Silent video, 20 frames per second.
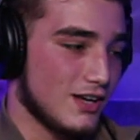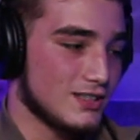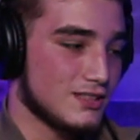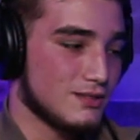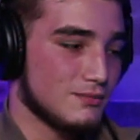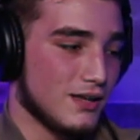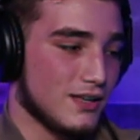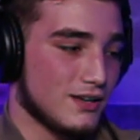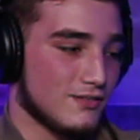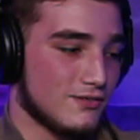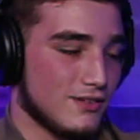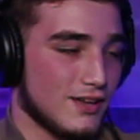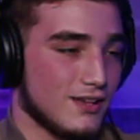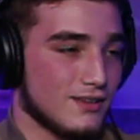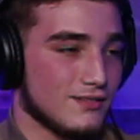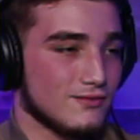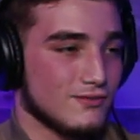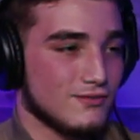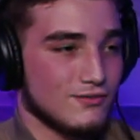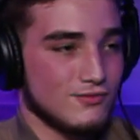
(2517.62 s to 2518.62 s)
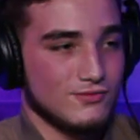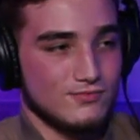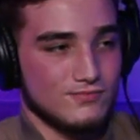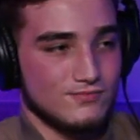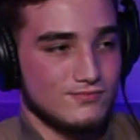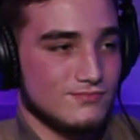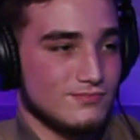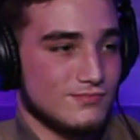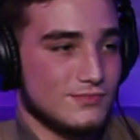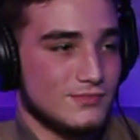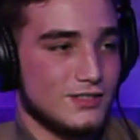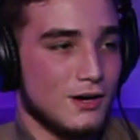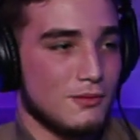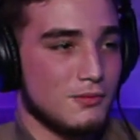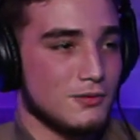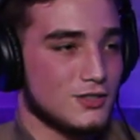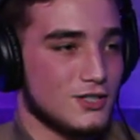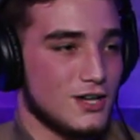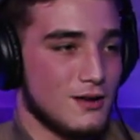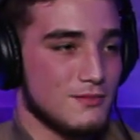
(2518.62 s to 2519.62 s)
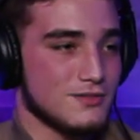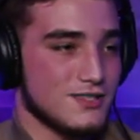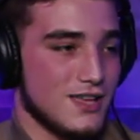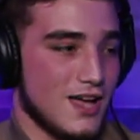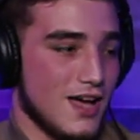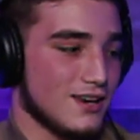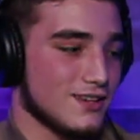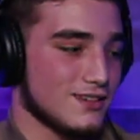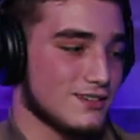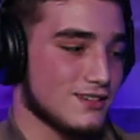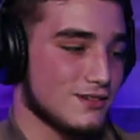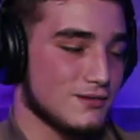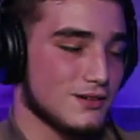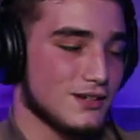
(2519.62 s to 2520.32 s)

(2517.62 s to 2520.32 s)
crazy main event, double champ status.